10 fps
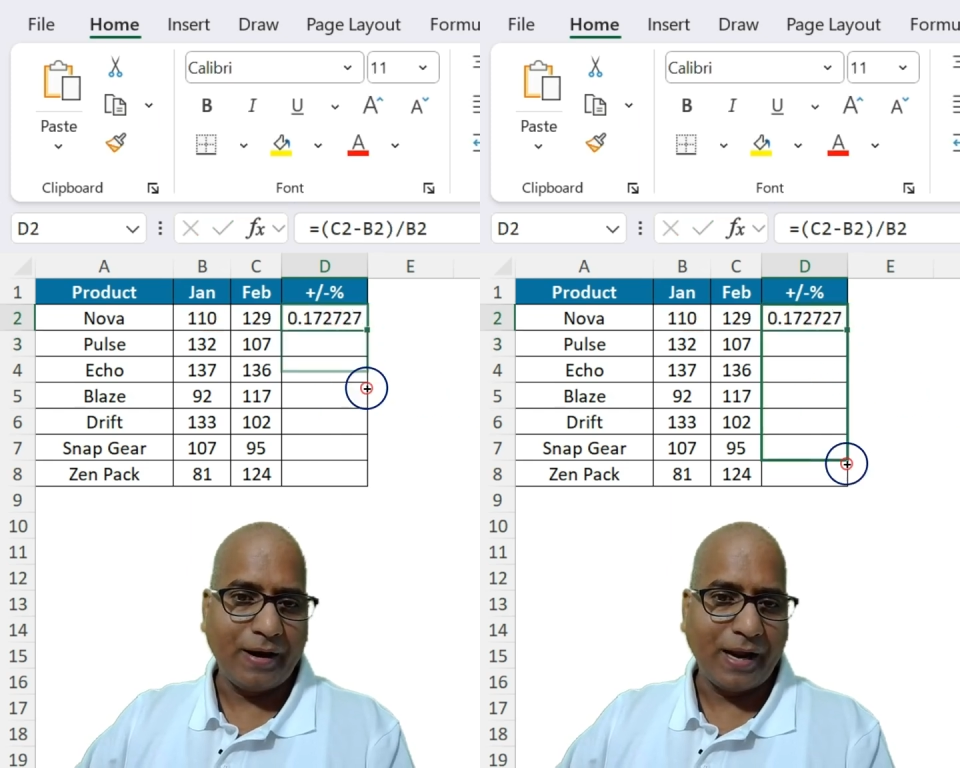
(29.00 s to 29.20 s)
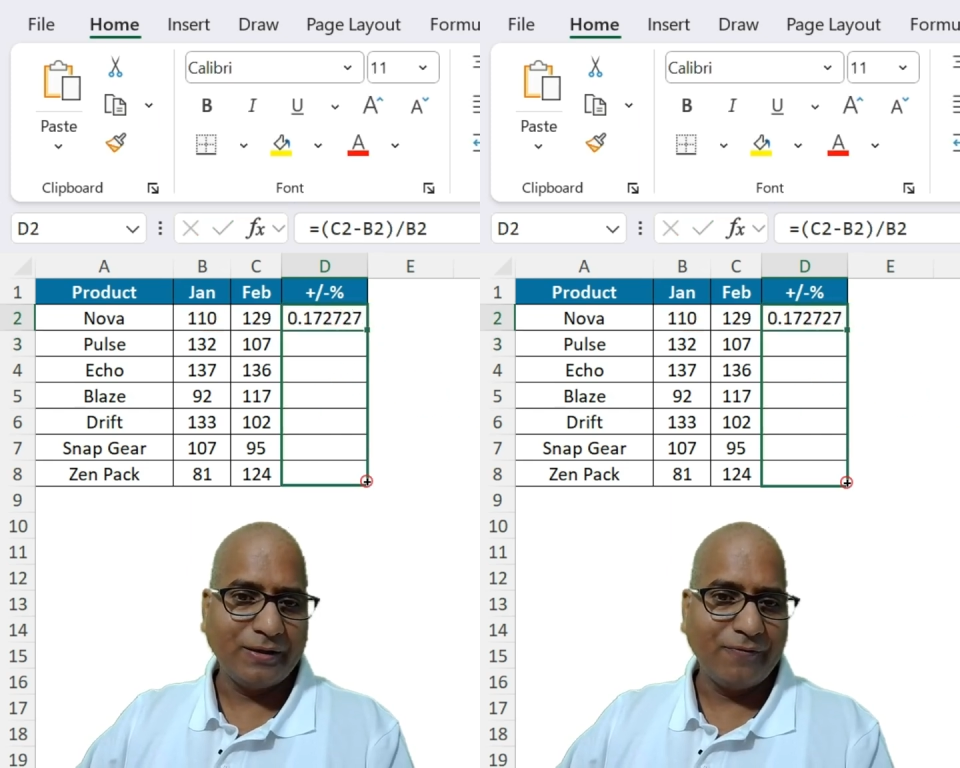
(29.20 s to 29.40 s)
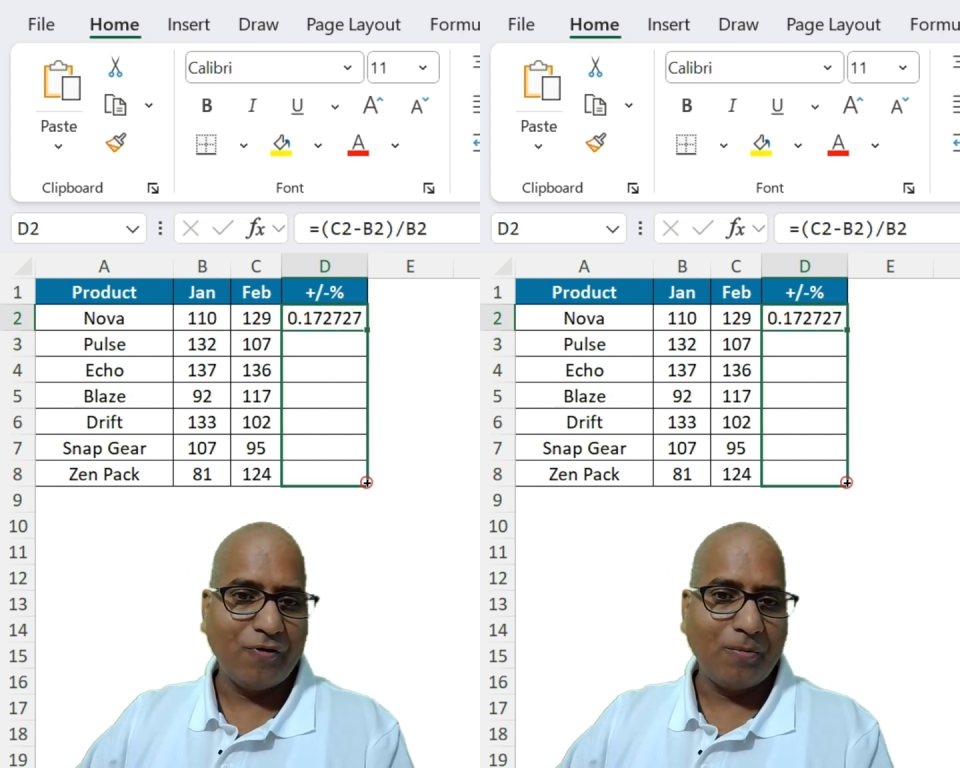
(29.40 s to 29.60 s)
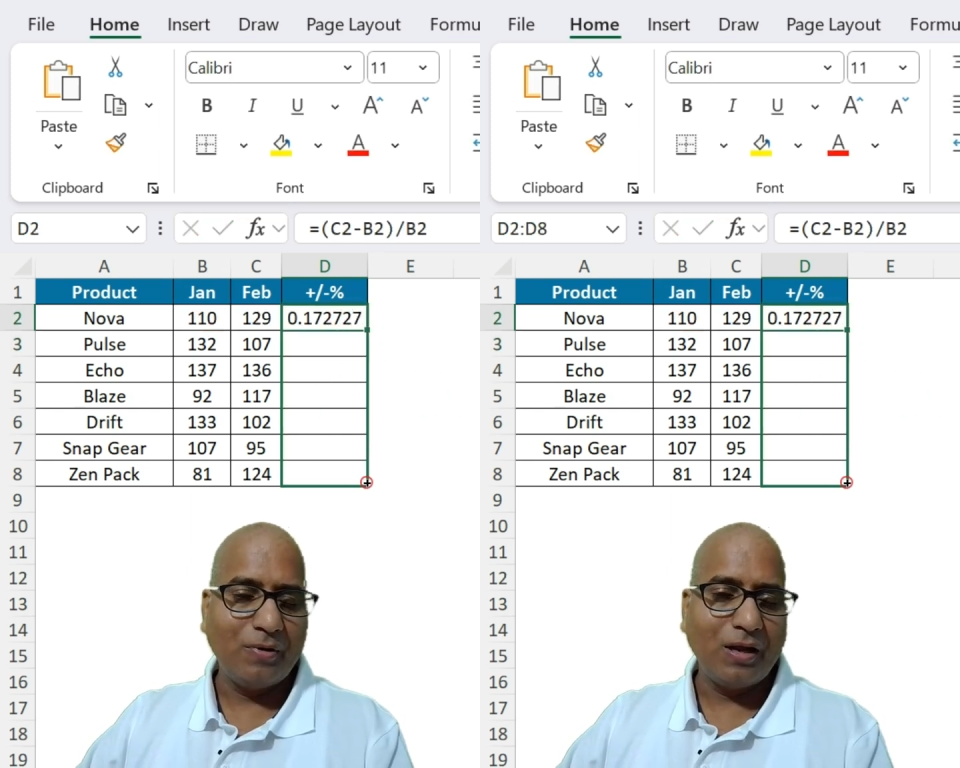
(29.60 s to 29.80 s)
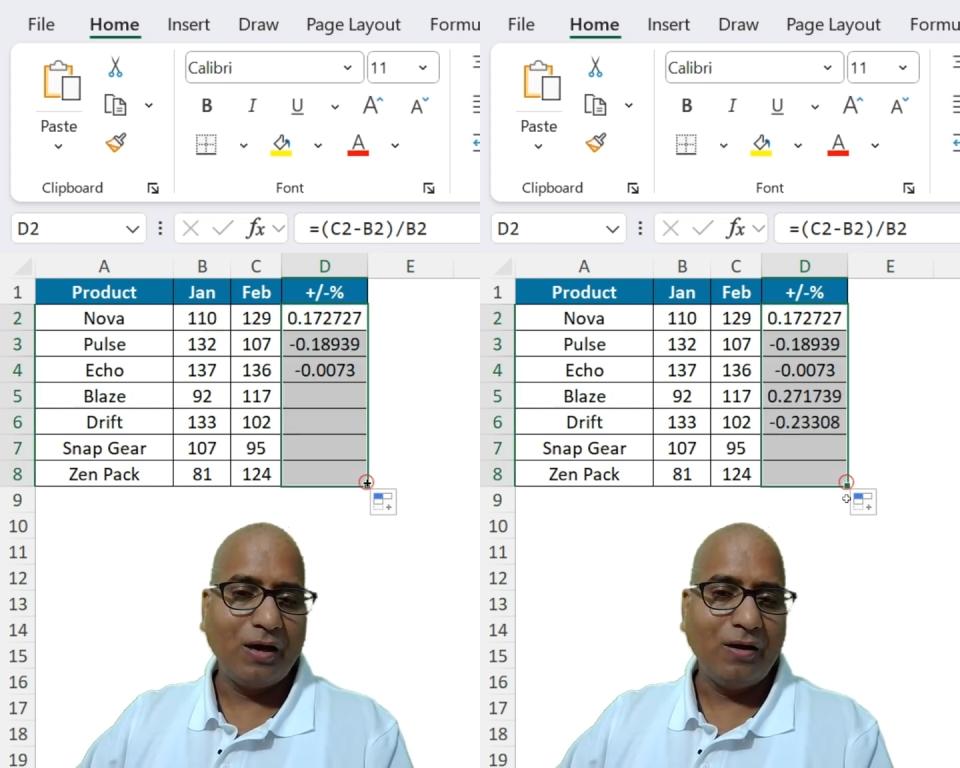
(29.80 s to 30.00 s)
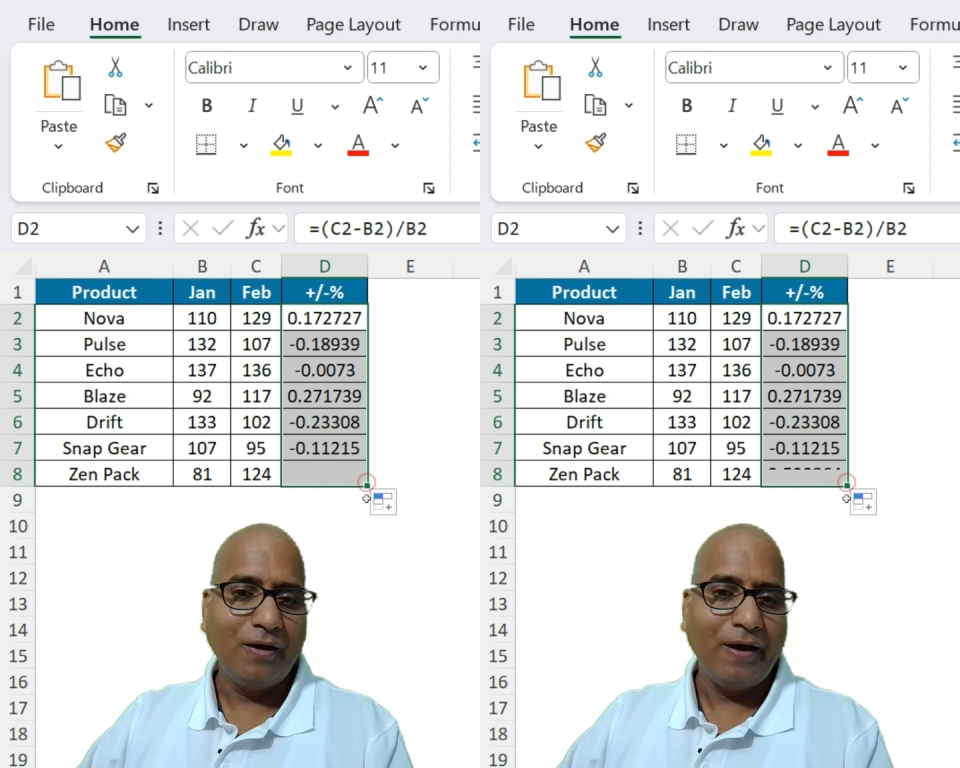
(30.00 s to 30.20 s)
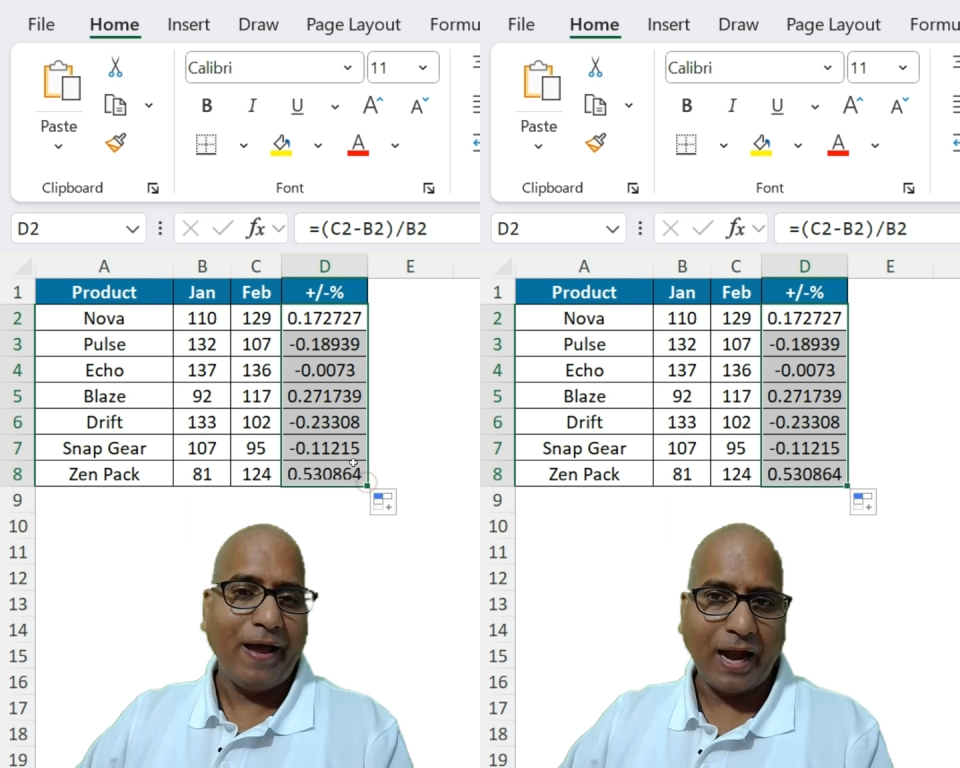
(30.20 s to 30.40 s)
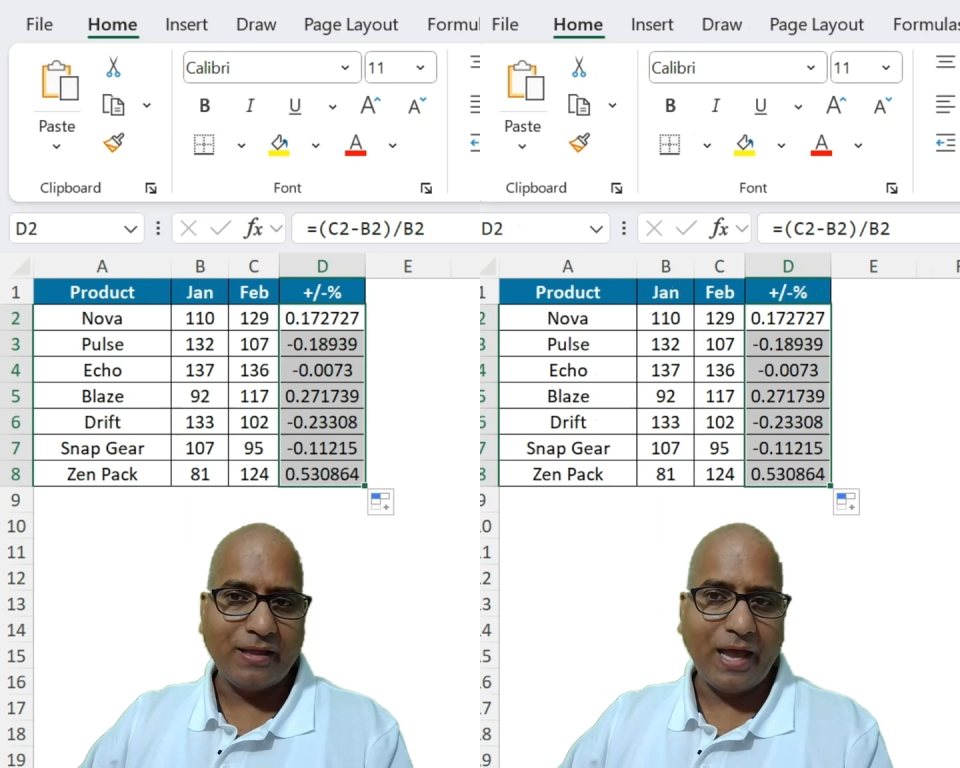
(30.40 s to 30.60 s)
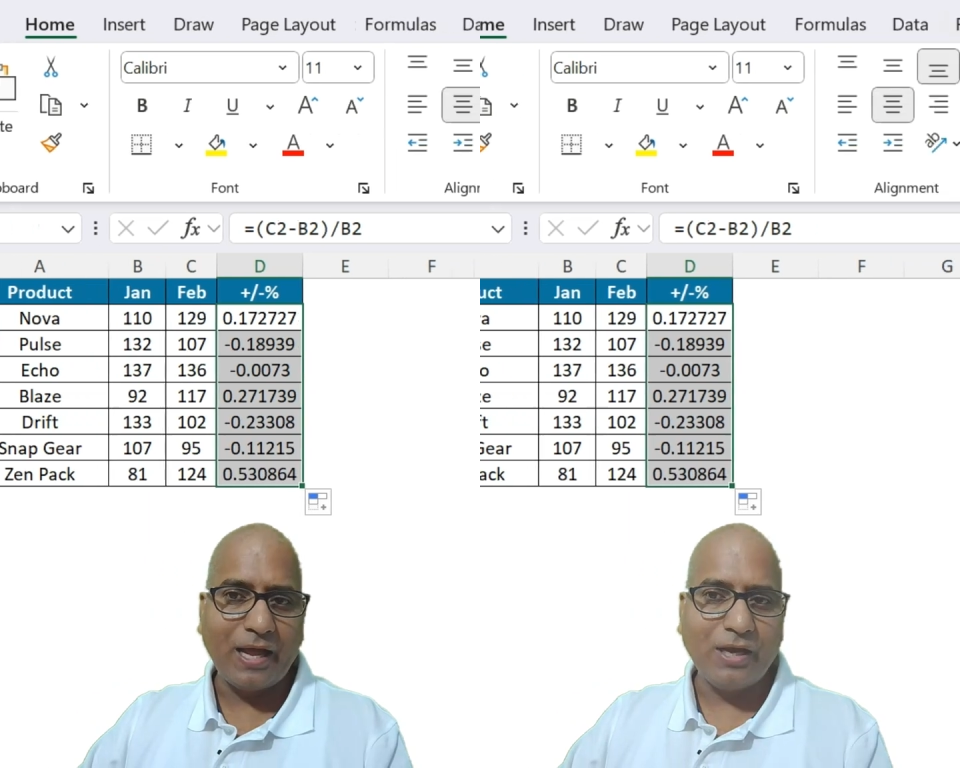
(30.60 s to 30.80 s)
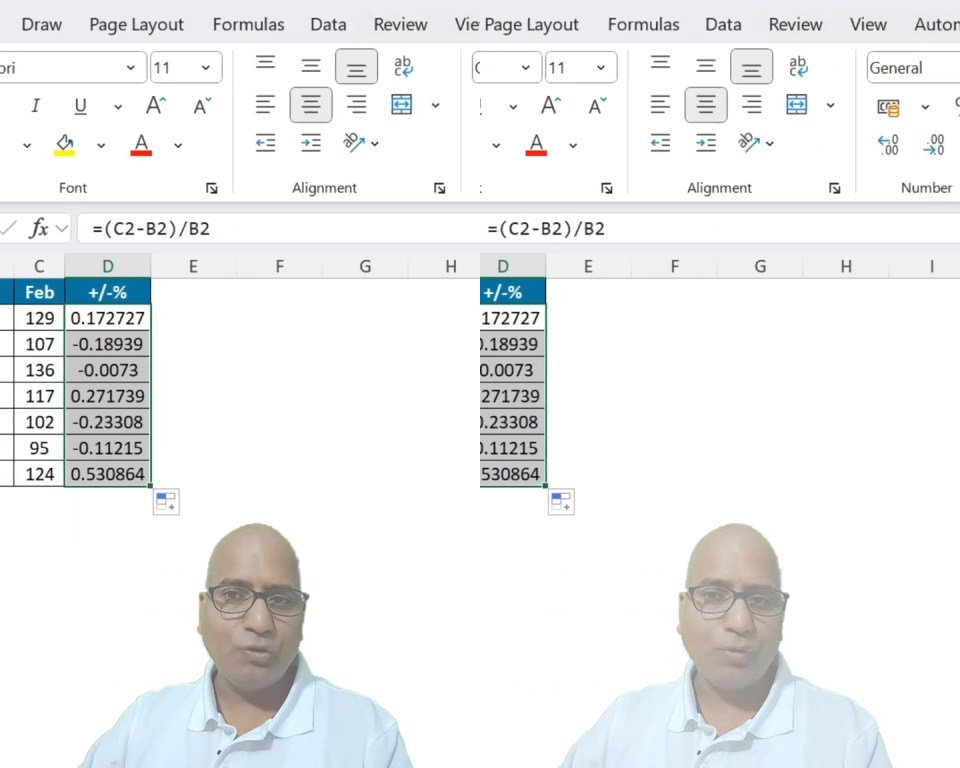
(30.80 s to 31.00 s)
Drag the formula and
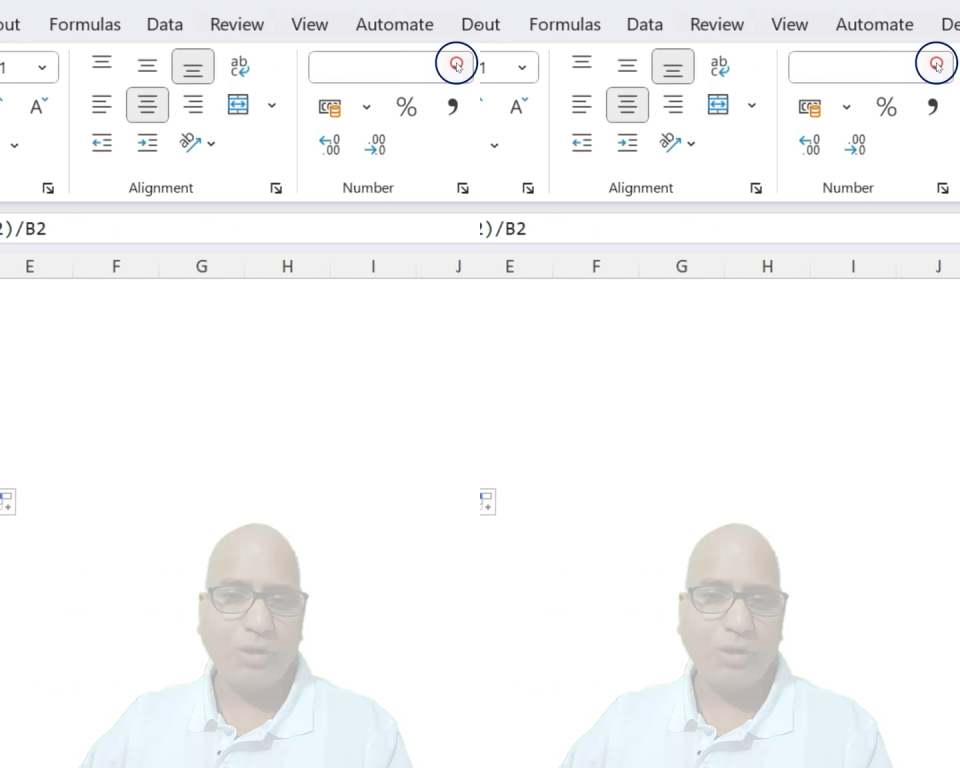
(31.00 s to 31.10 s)
then